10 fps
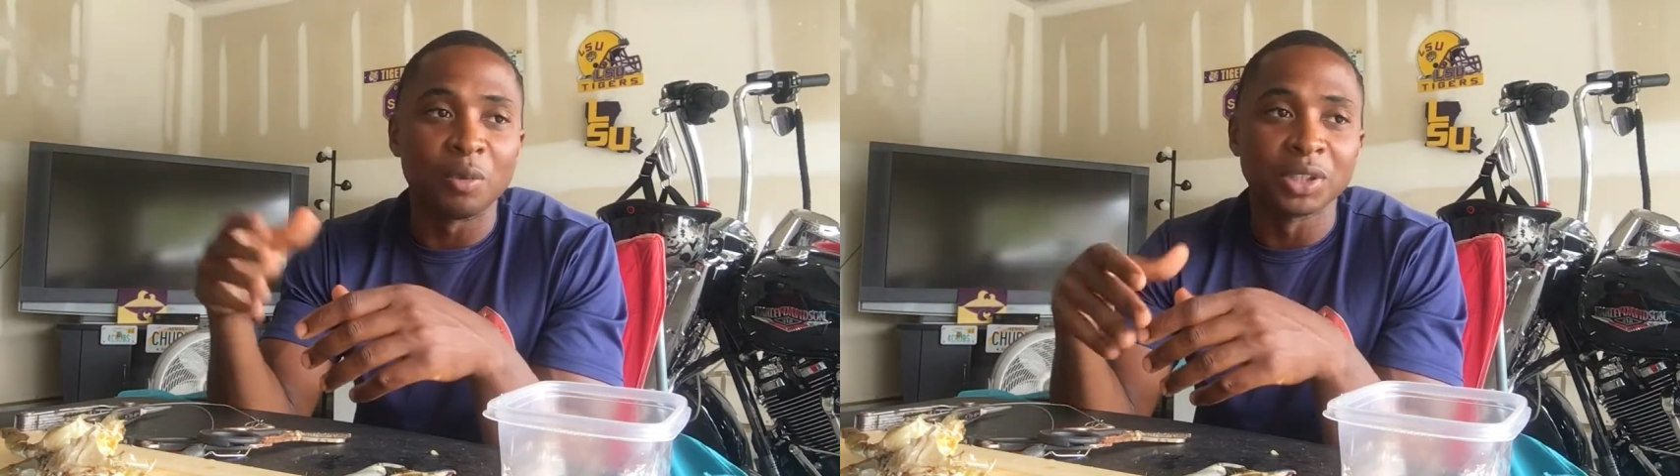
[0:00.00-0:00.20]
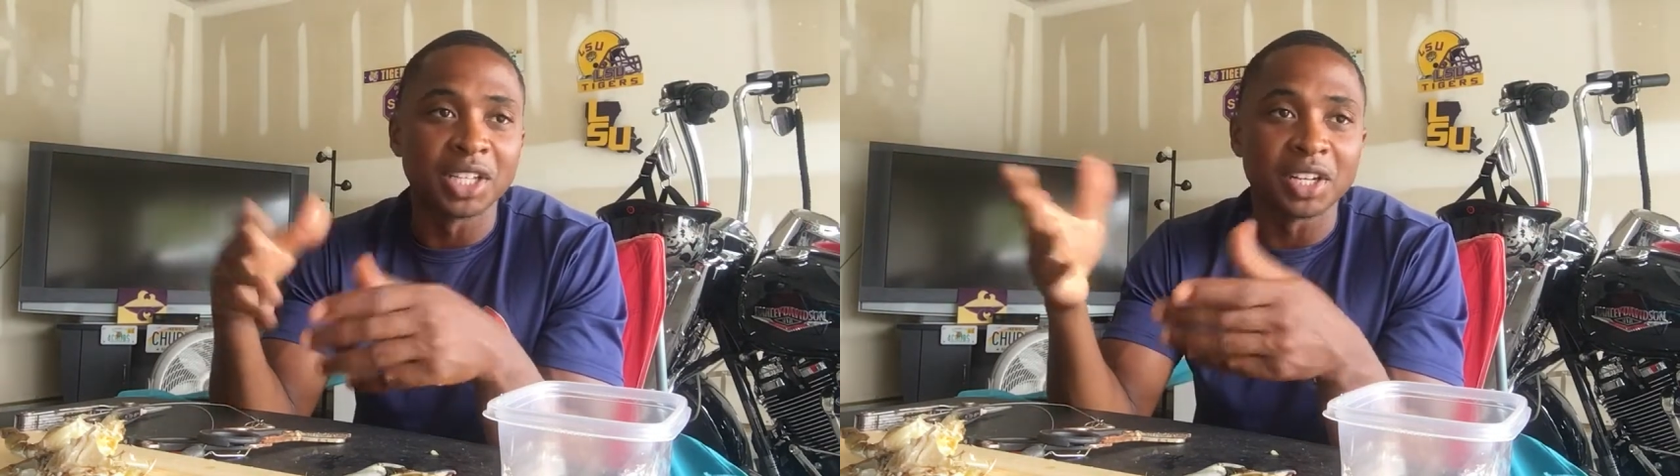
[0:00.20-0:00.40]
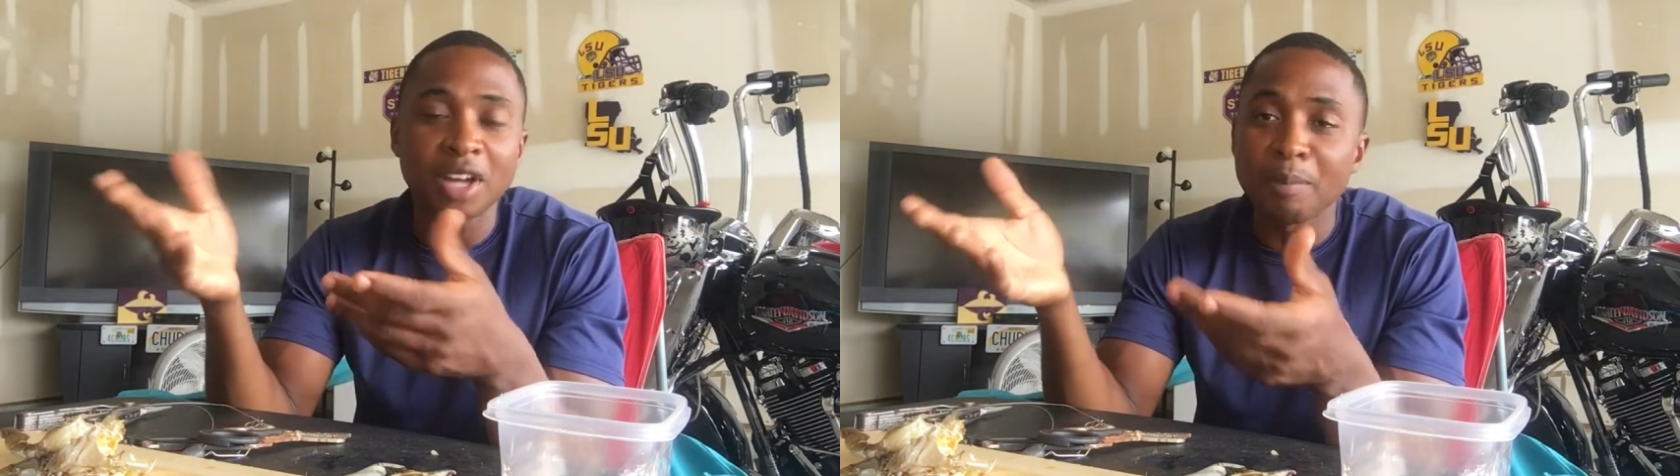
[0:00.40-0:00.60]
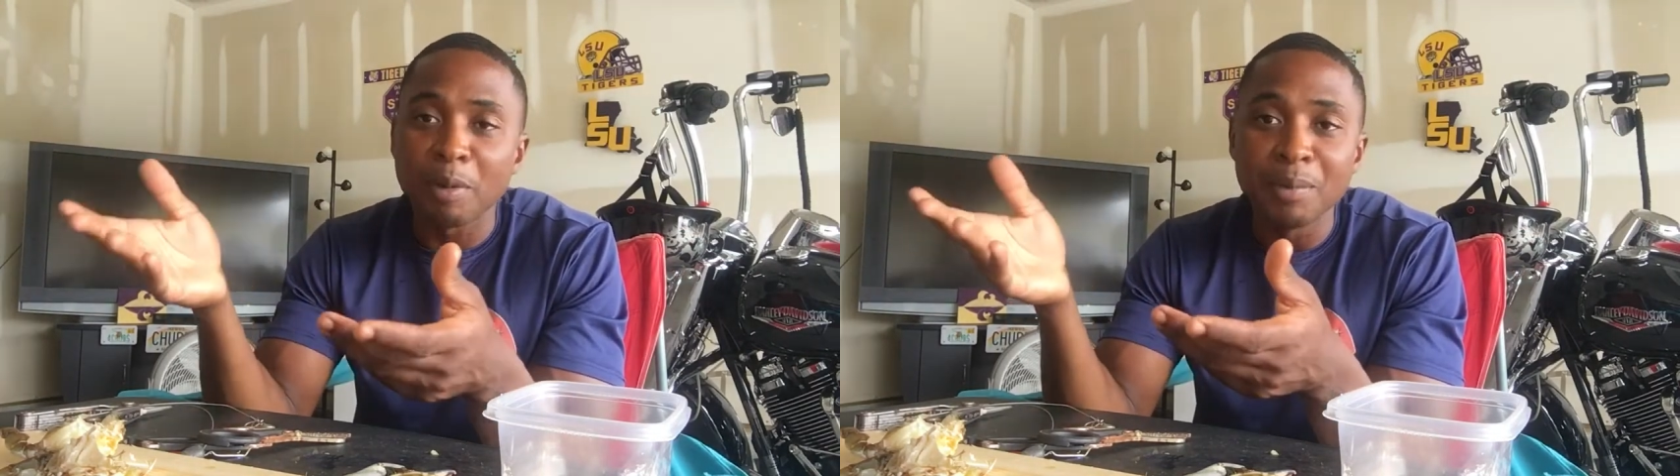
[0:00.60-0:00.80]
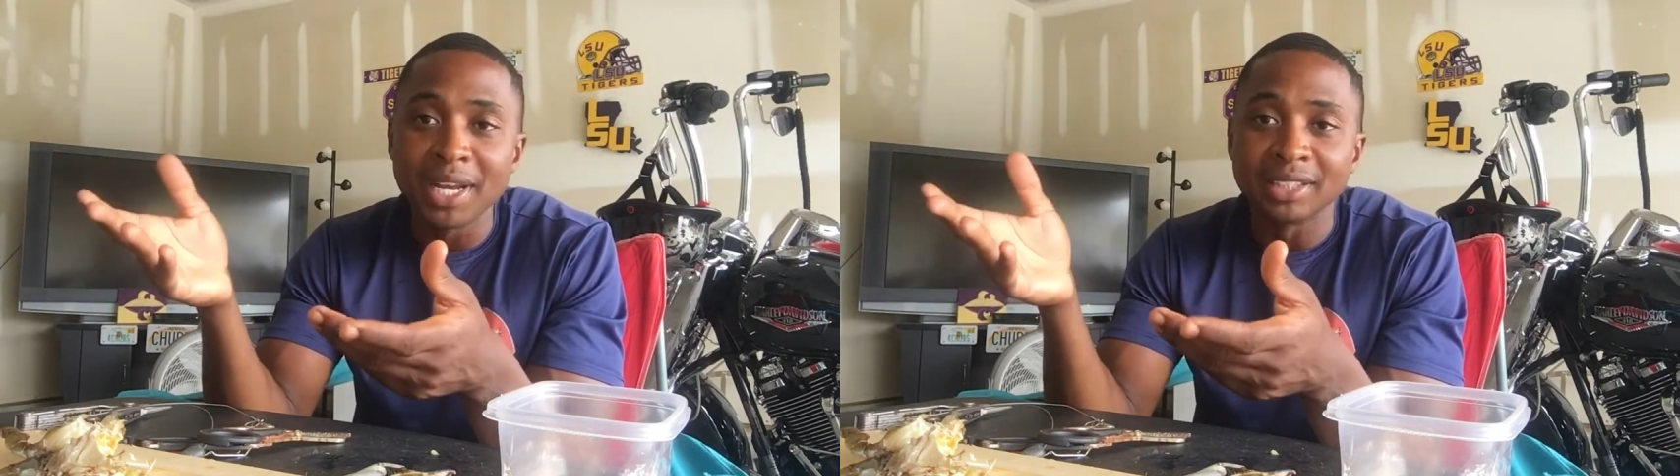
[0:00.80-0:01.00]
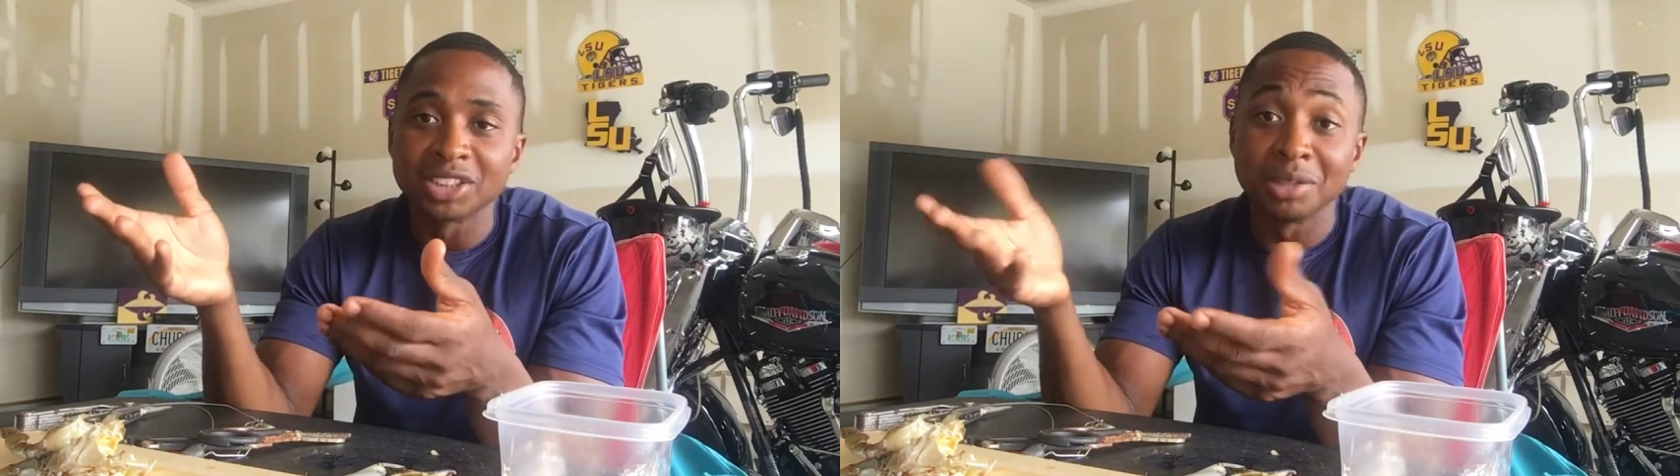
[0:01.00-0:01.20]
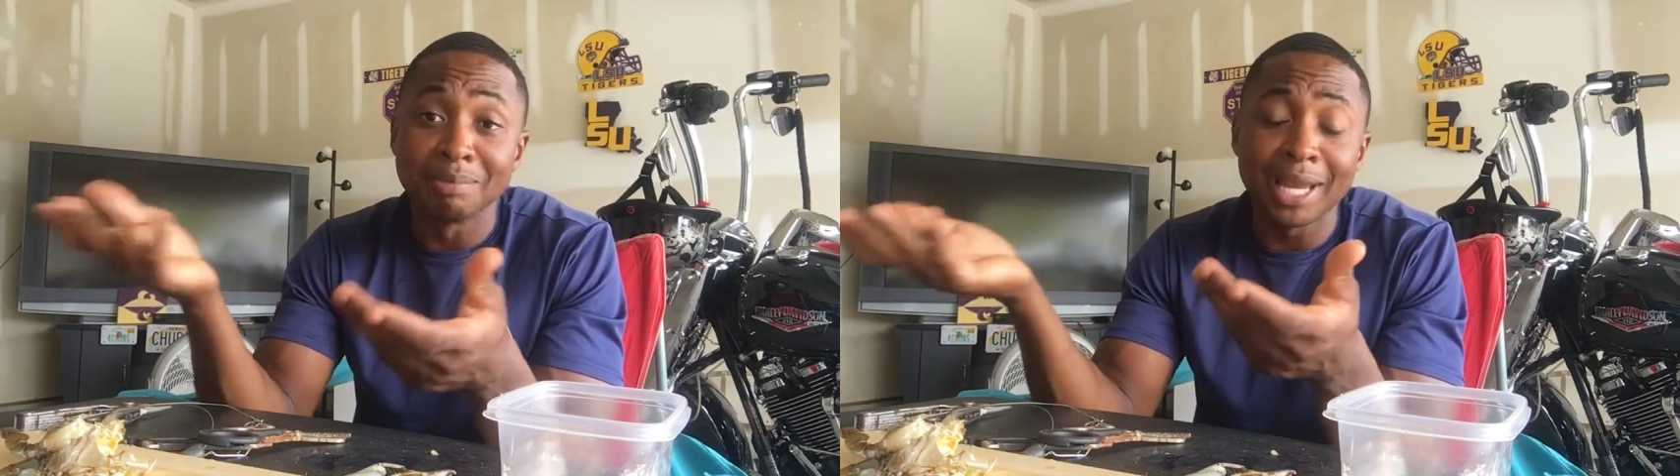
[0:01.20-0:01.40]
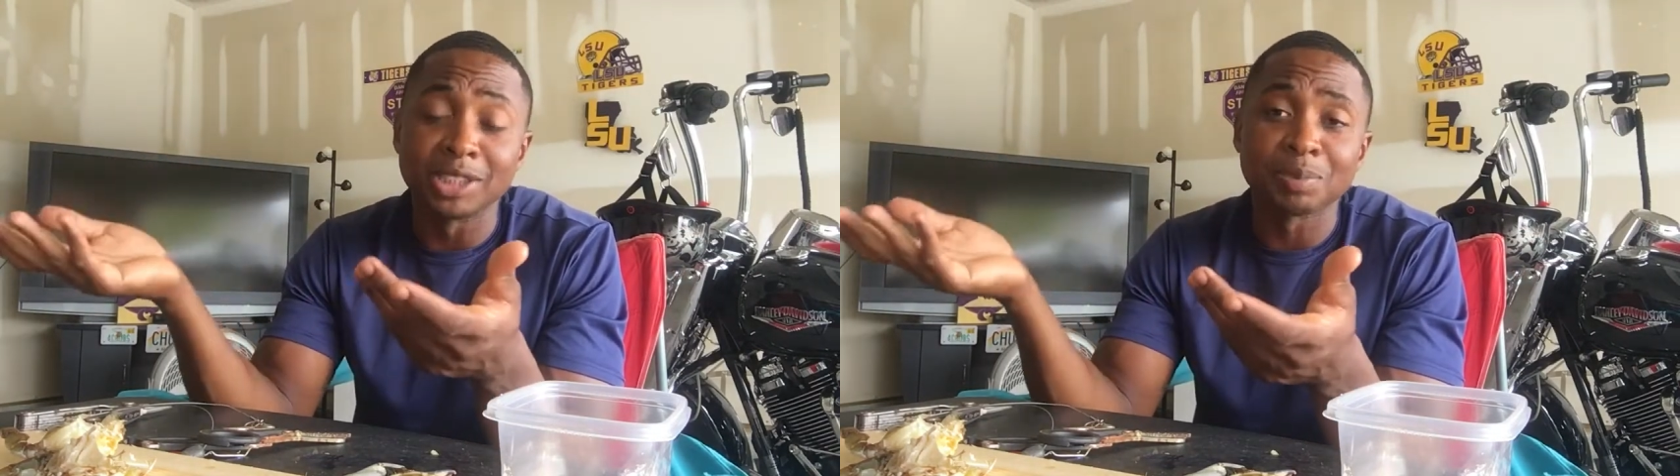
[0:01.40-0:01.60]
Within a couple minutes, your
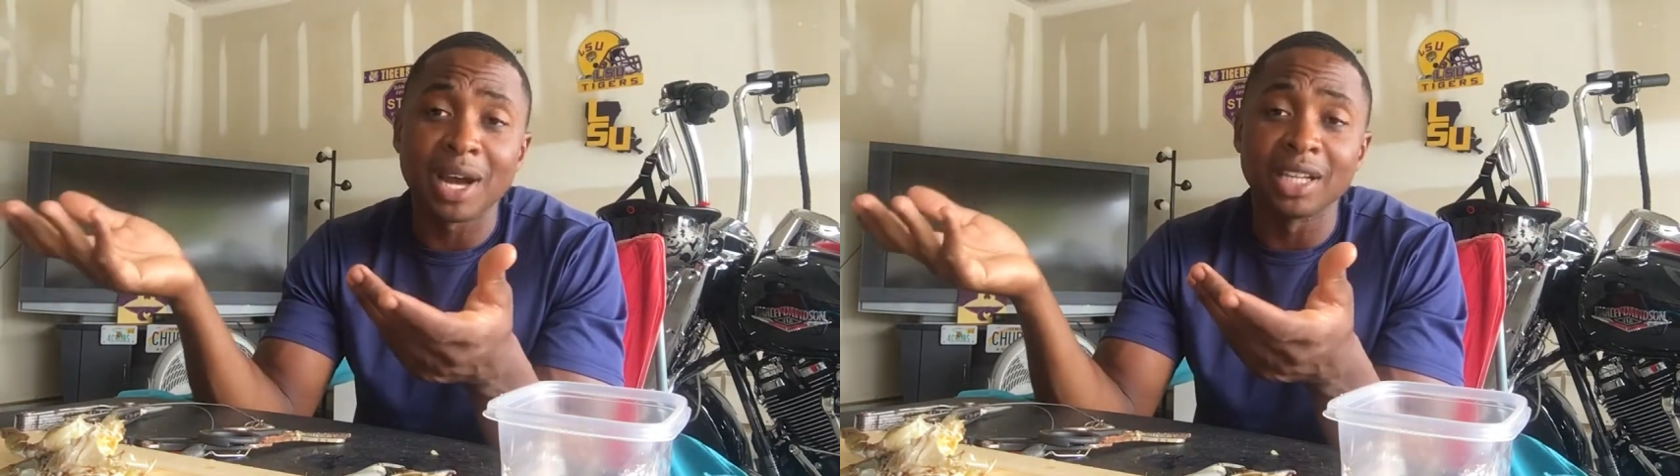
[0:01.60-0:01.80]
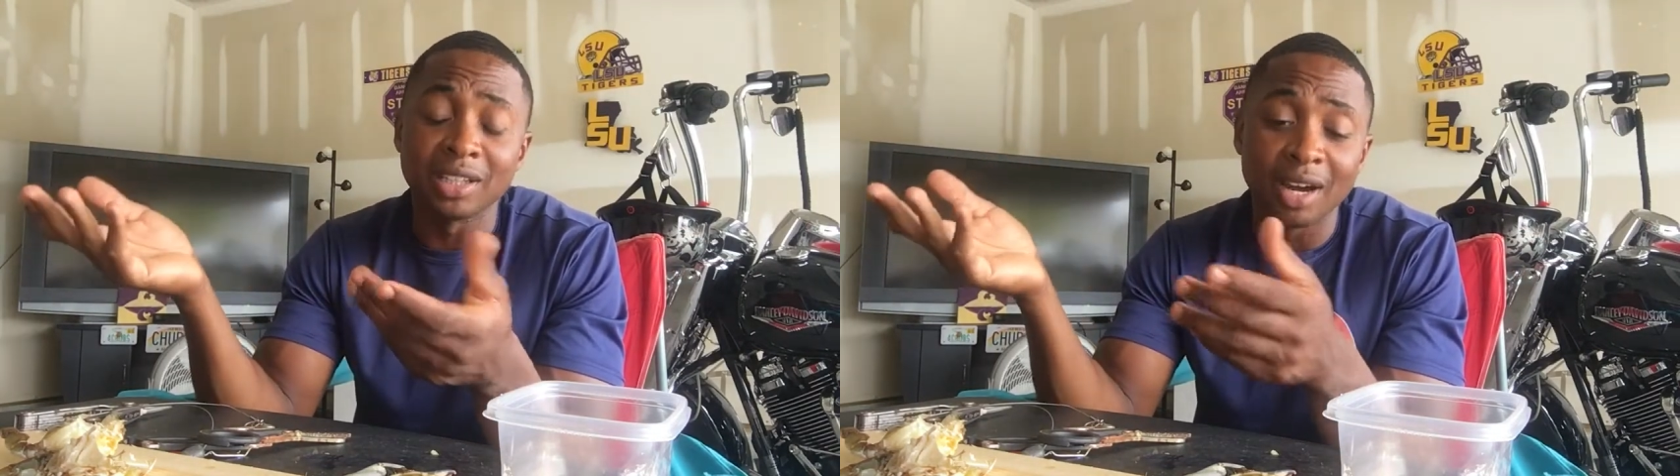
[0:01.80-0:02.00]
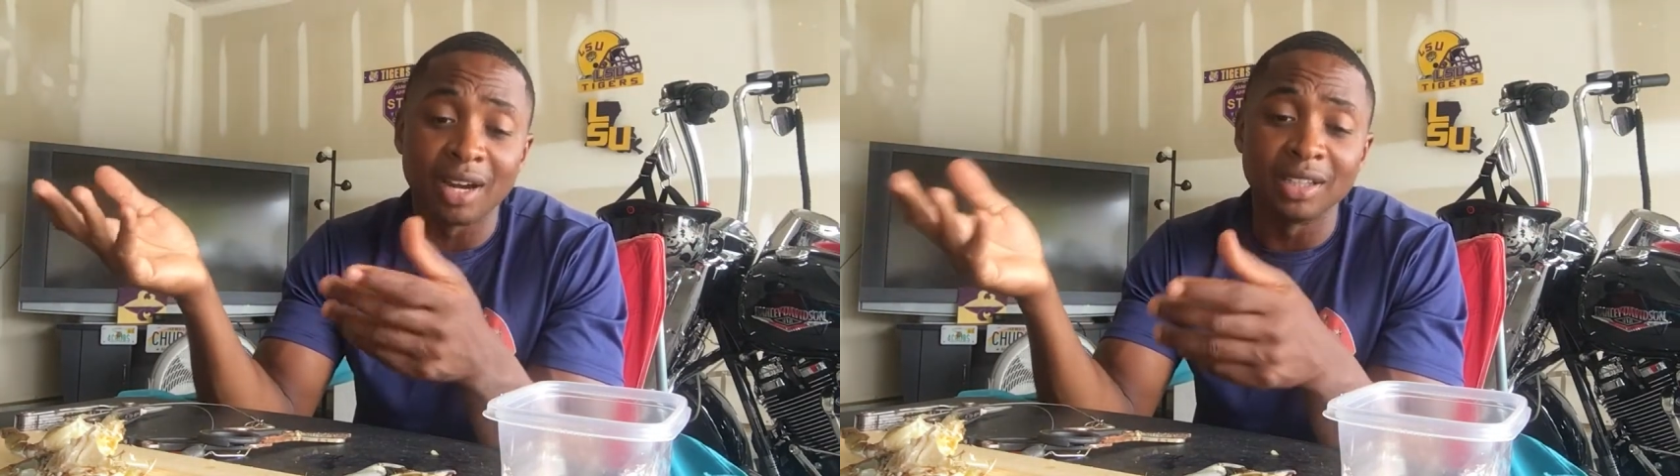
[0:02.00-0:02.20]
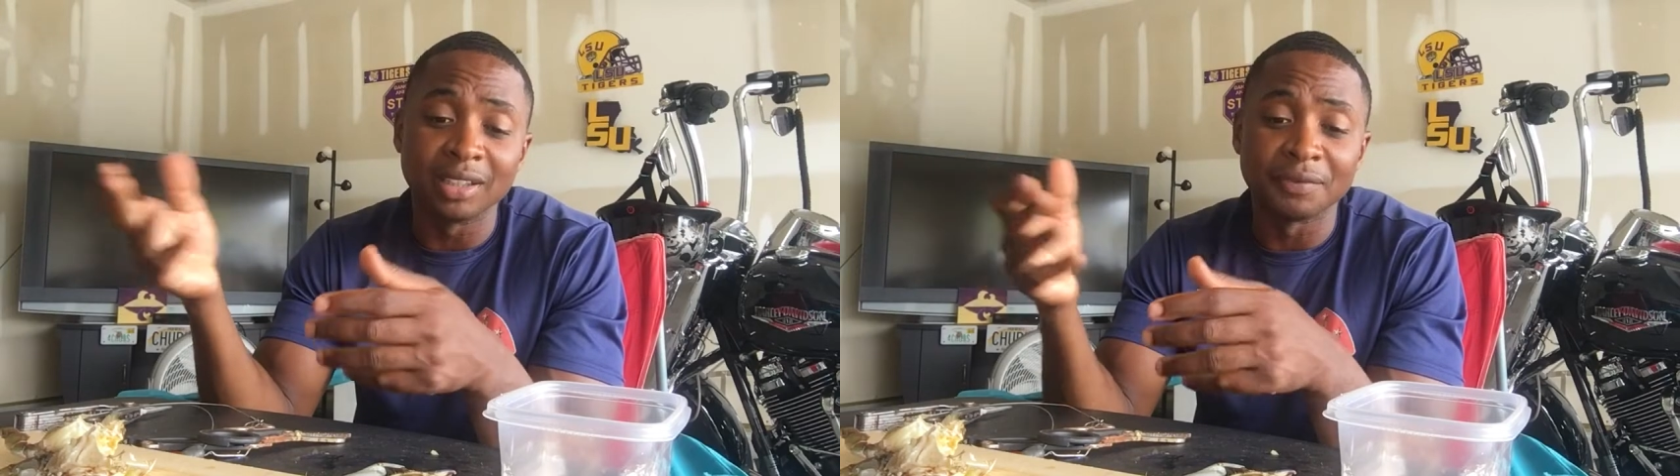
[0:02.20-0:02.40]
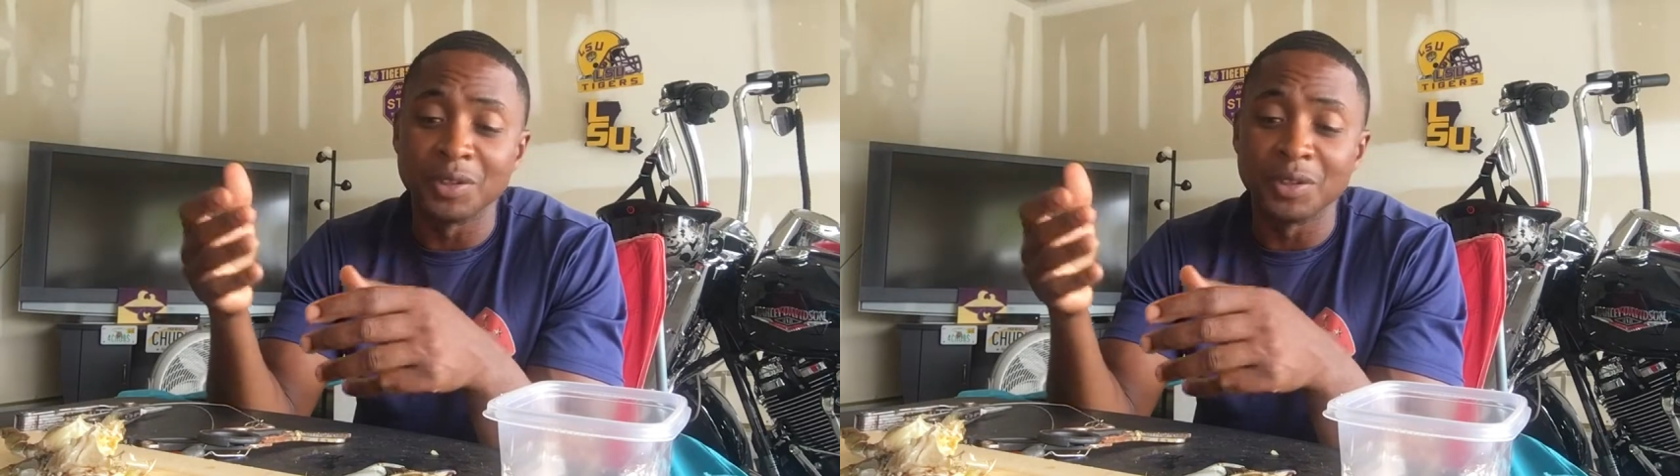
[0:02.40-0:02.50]
bait's probably gone if